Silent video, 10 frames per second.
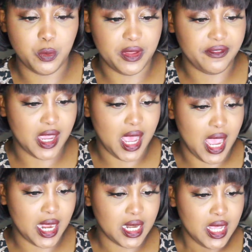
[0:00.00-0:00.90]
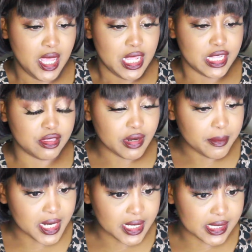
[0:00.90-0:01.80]
We've got 3
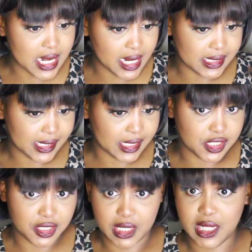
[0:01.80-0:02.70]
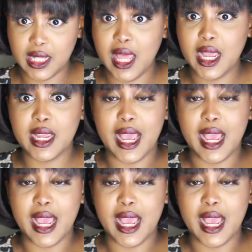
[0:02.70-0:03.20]
minutes, 9 seconds on the clock.